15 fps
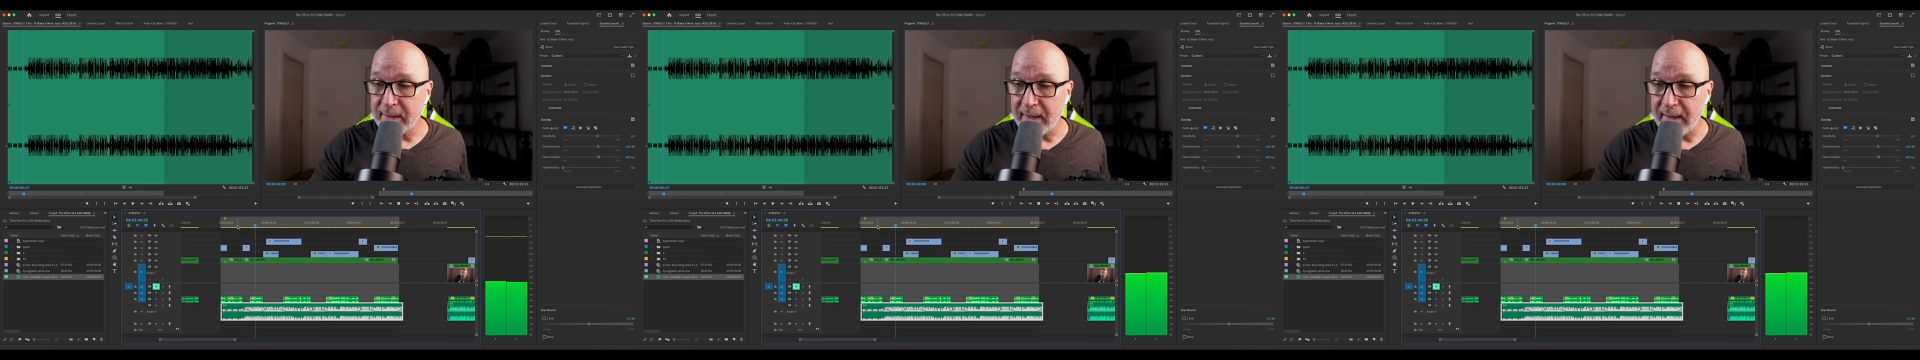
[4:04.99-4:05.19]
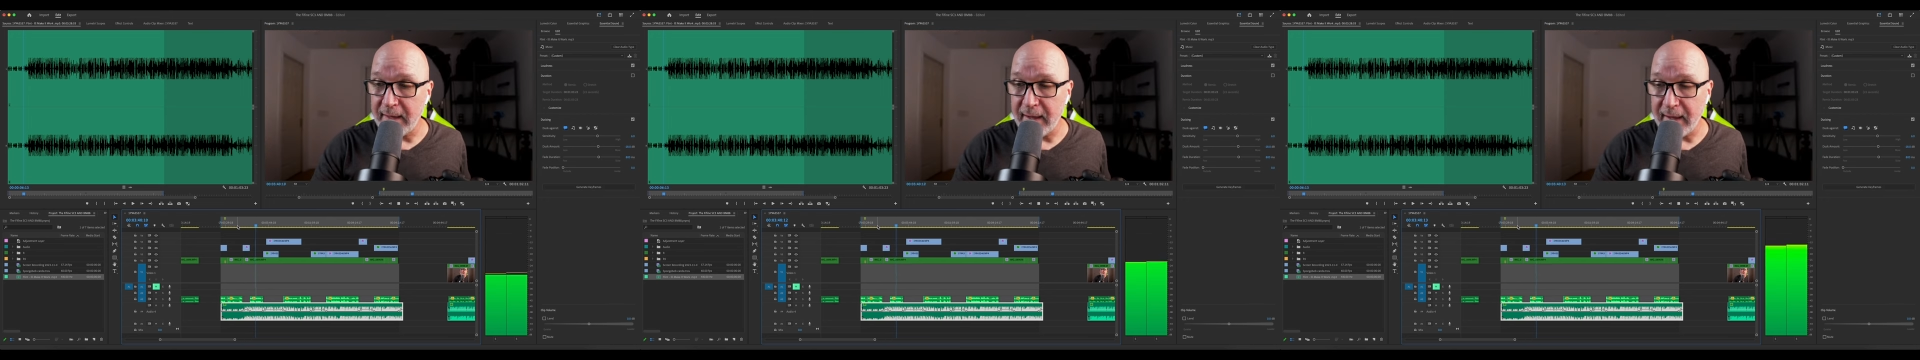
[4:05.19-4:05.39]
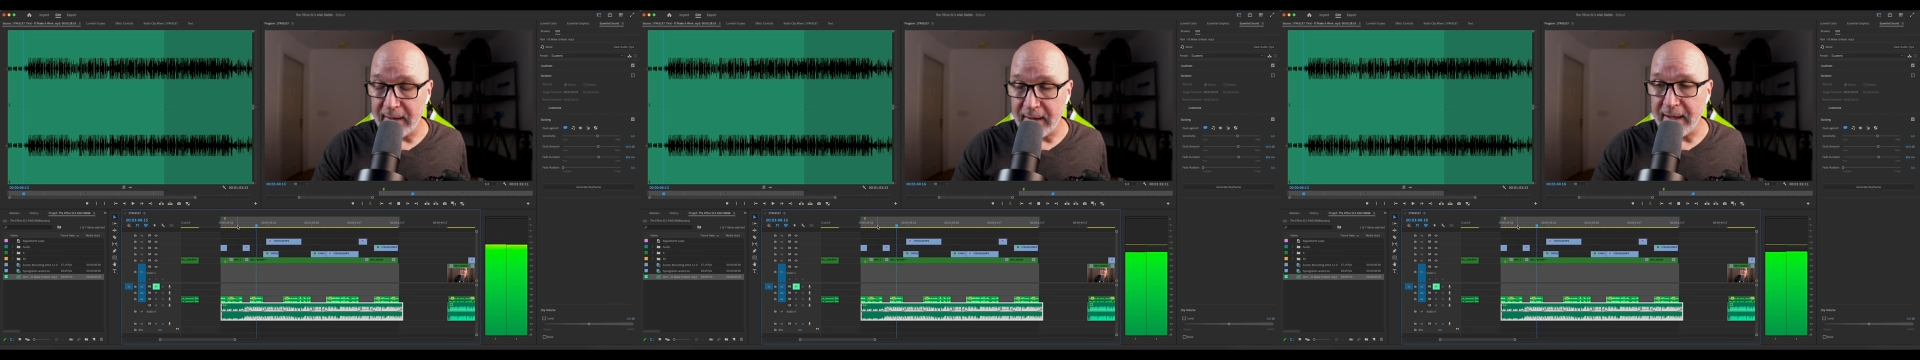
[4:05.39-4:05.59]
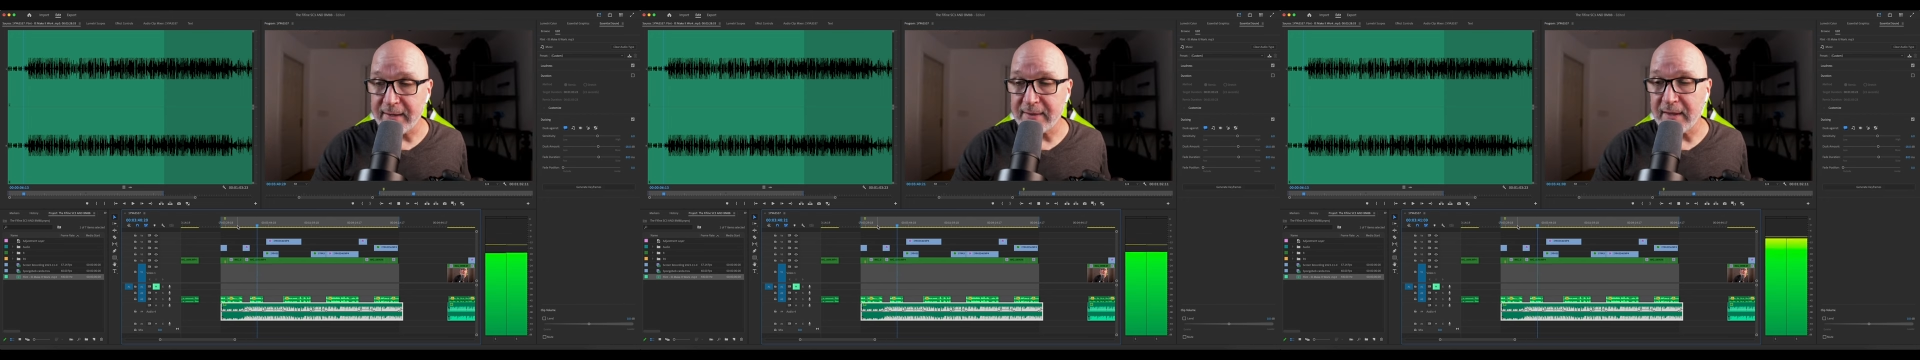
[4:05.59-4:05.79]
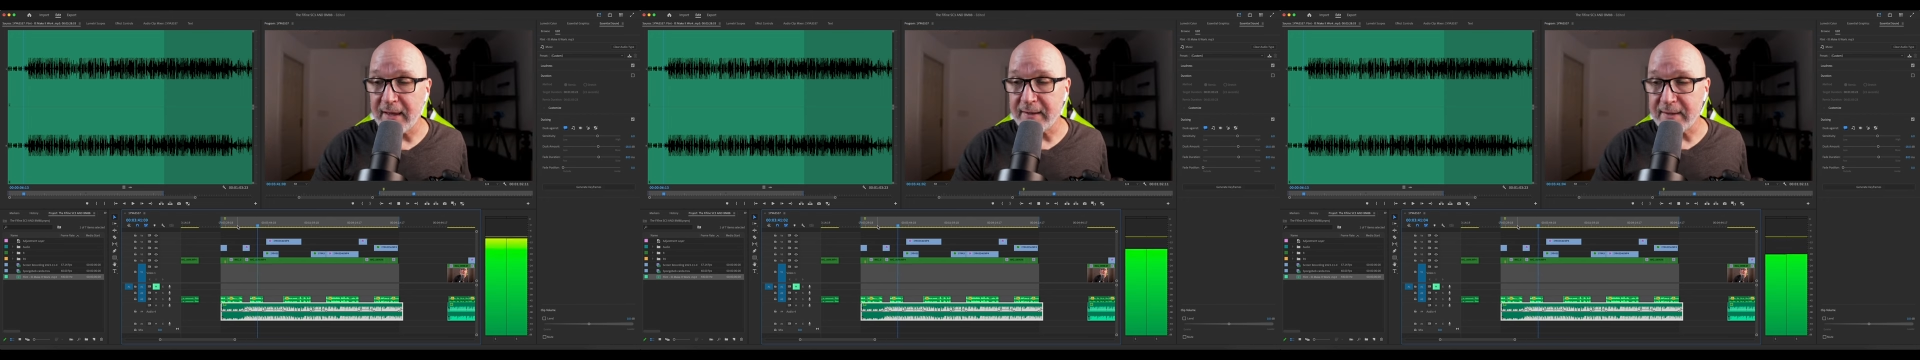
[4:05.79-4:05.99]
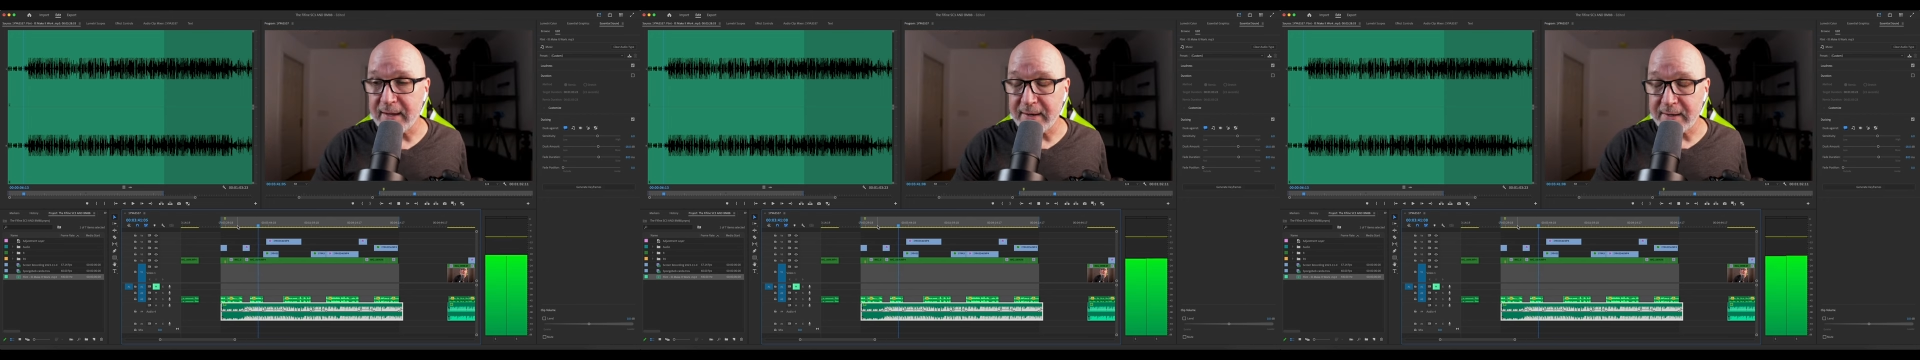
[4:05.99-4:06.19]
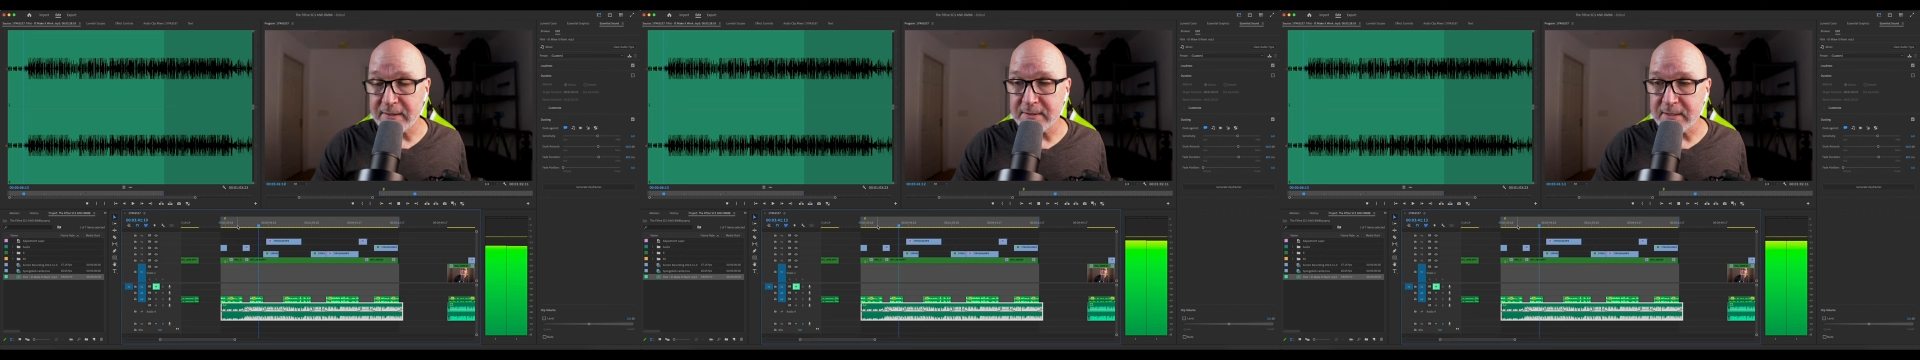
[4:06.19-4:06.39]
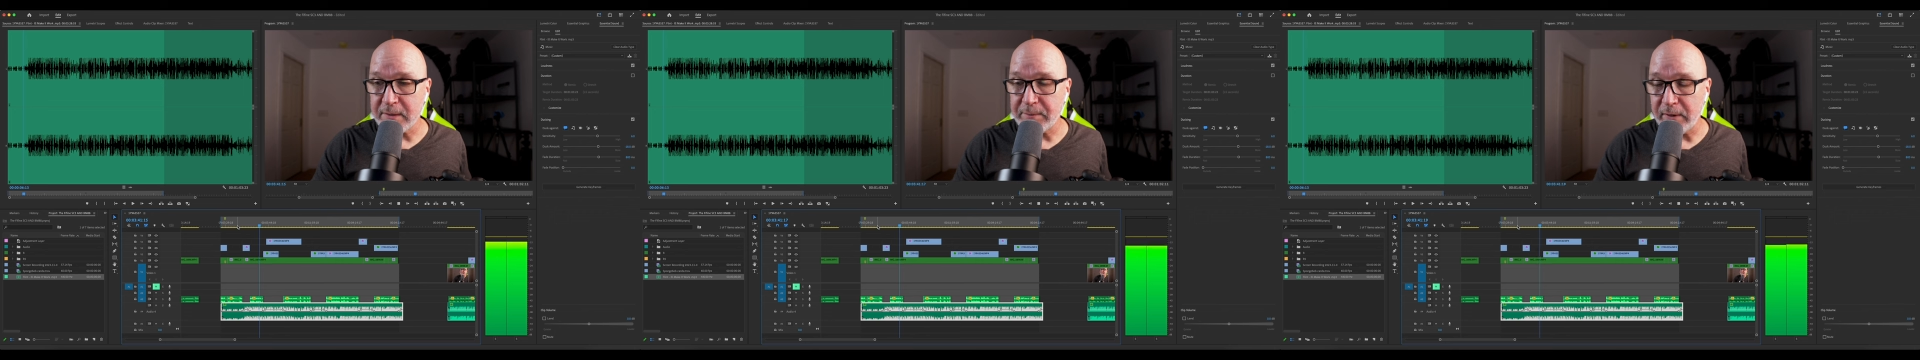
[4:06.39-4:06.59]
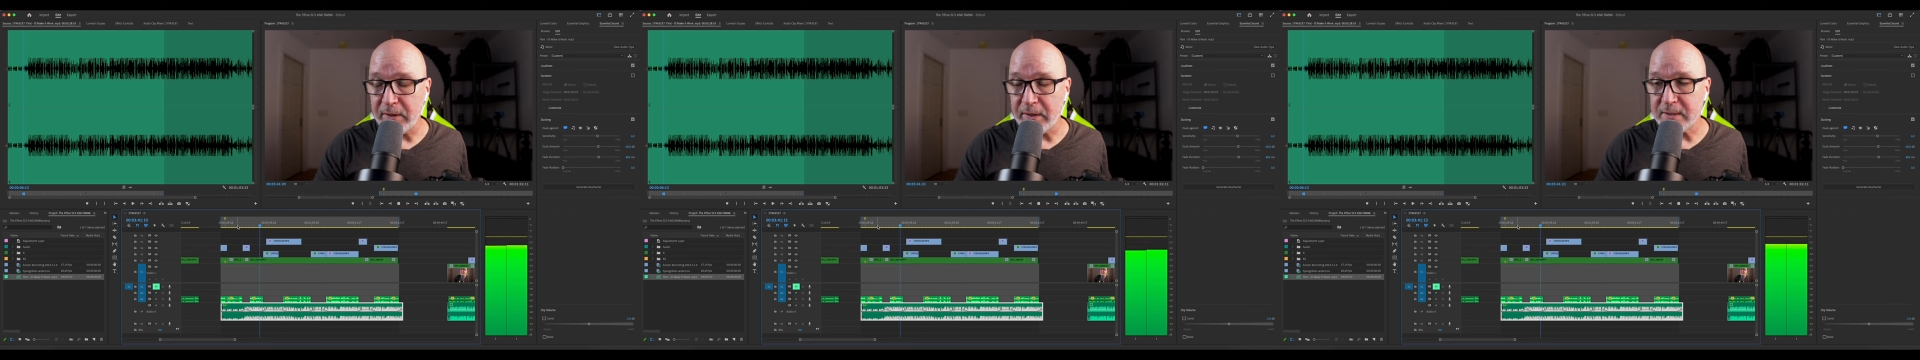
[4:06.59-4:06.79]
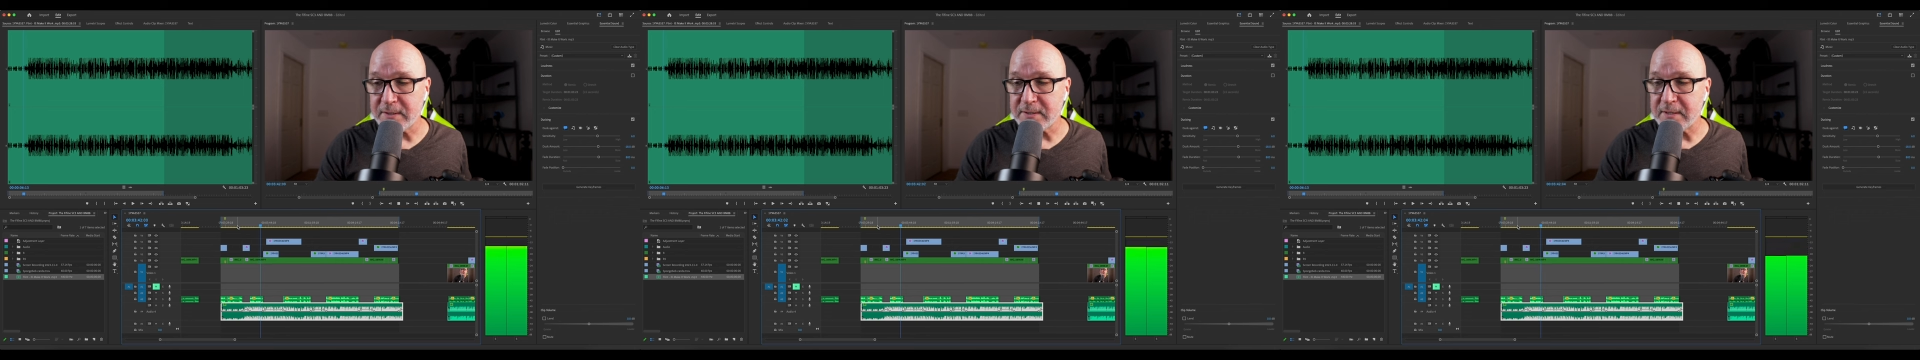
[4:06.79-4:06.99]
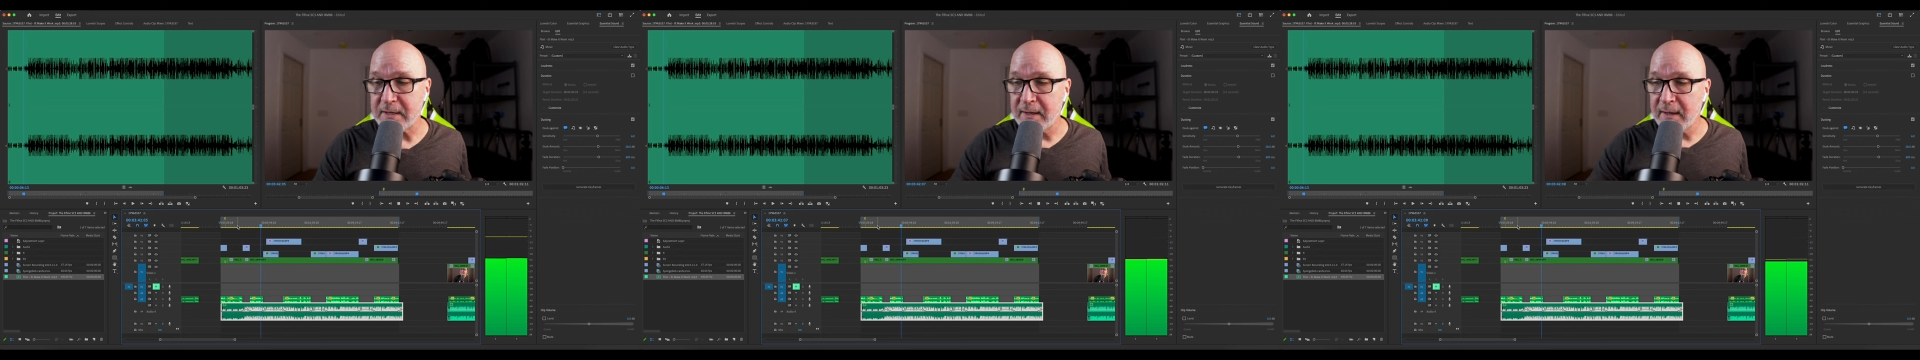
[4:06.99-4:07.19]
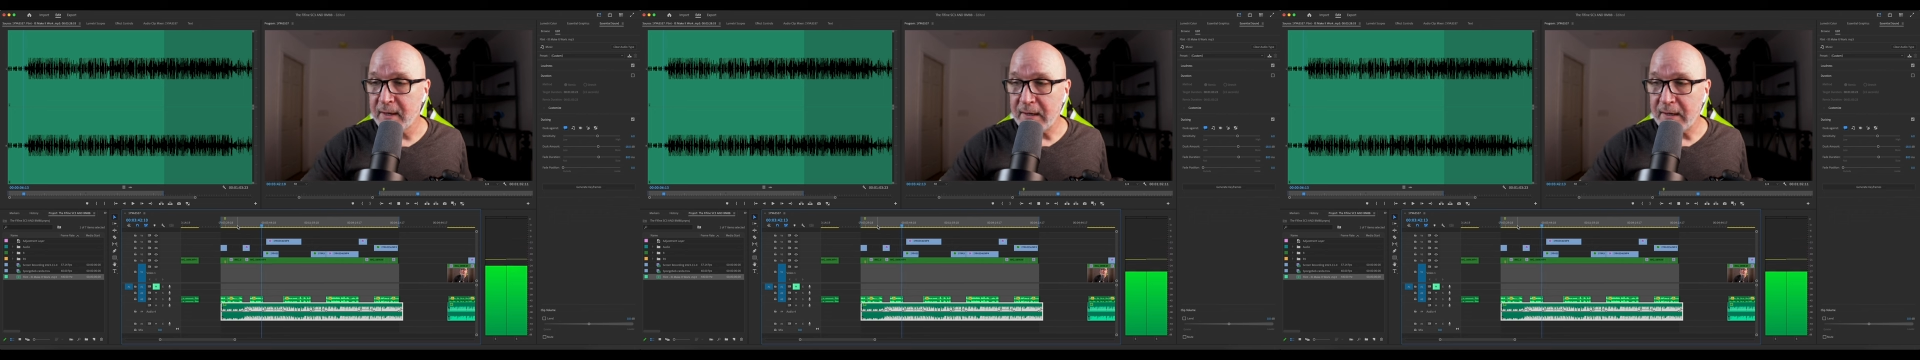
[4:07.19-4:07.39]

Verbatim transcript: Uh, I like that, that is a plus.